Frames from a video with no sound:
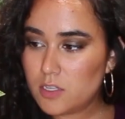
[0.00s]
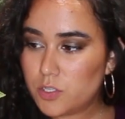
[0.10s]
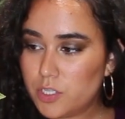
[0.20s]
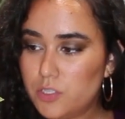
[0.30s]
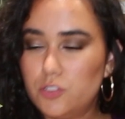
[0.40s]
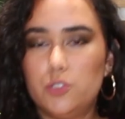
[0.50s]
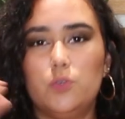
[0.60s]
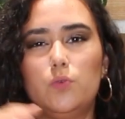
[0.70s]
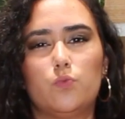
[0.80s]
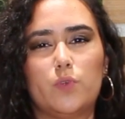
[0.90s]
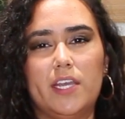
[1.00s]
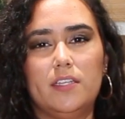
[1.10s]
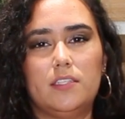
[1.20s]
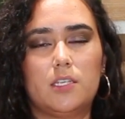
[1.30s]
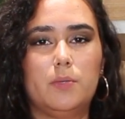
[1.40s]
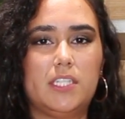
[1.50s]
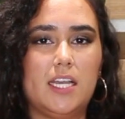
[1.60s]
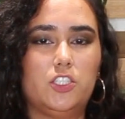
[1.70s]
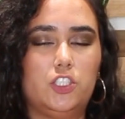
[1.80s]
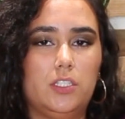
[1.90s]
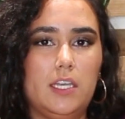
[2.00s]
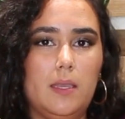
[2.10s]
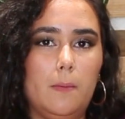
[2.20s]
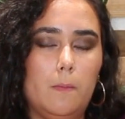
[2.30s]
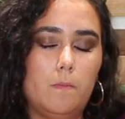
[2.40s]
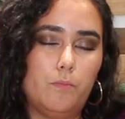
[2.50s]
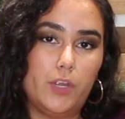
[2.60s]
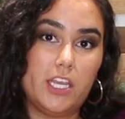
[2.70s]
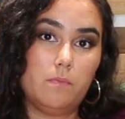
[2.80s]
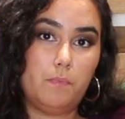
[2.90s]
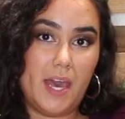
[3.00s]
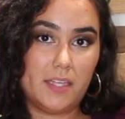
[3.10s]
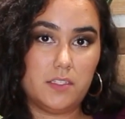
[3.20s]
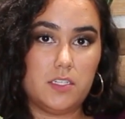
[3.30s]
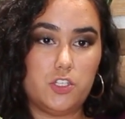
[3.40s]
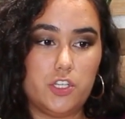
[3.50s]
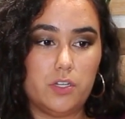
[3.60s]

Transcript: So you do risk potentially bringing pets into